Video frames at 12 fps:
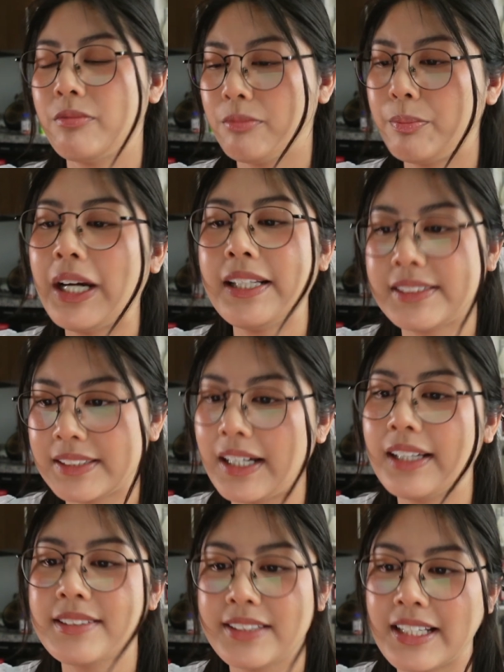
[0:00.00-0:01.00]

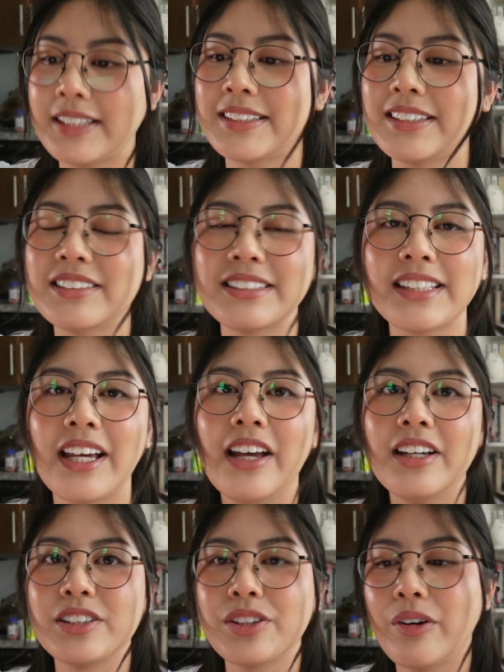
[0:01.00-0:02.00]
bite-sized lessons.
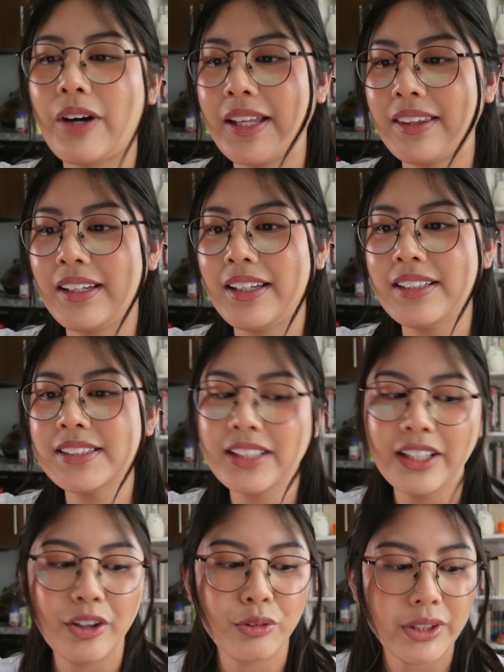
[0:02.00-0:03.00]
So I think it's
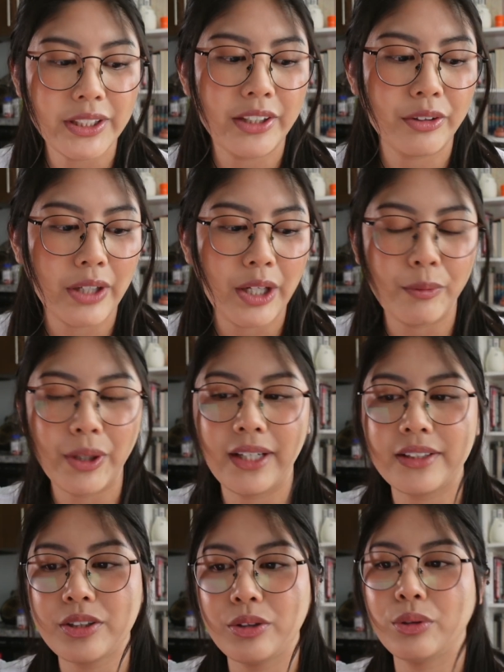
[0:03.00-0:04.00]
like a really great way
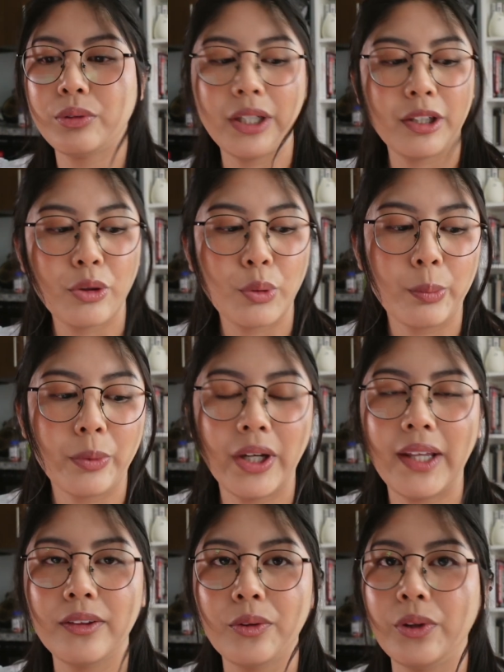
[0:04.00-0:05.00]
to
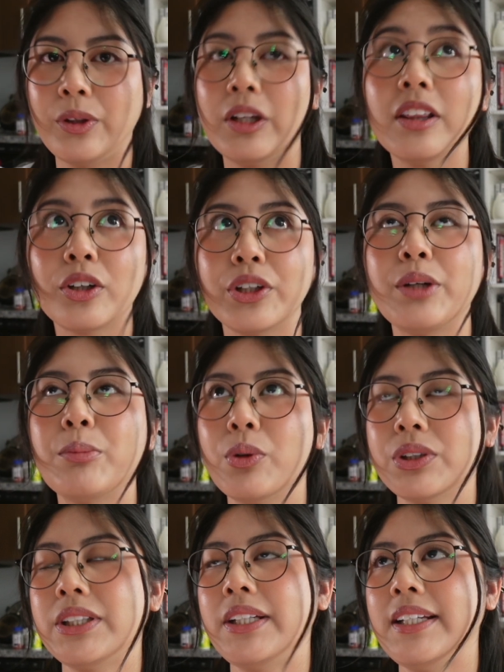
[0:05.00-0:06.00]
incorporate learning
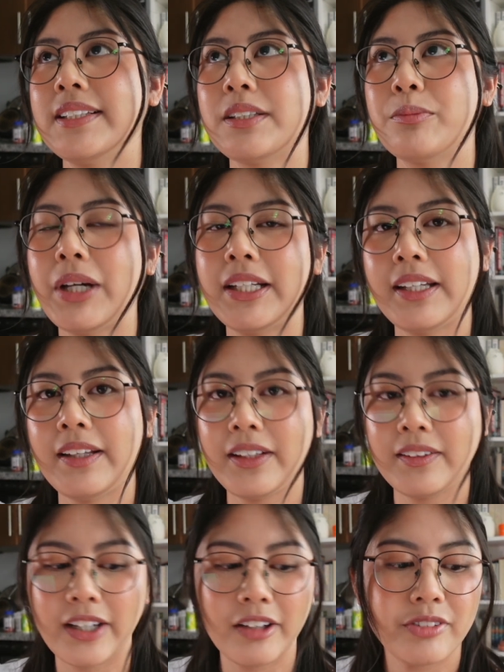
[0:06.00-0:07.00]
Portuguese in my daily
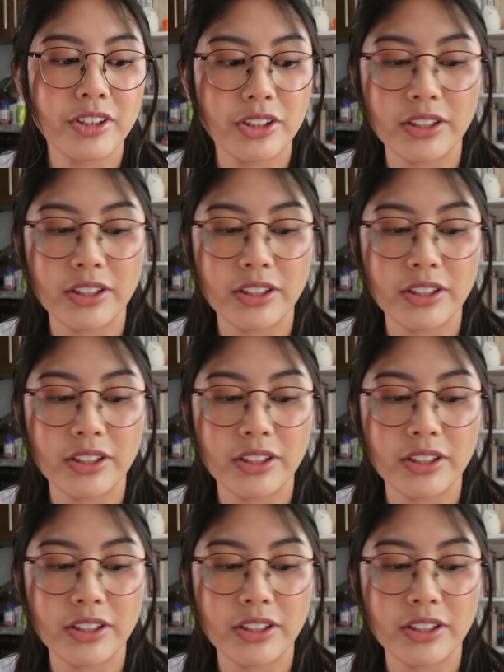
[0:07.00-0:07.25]
life.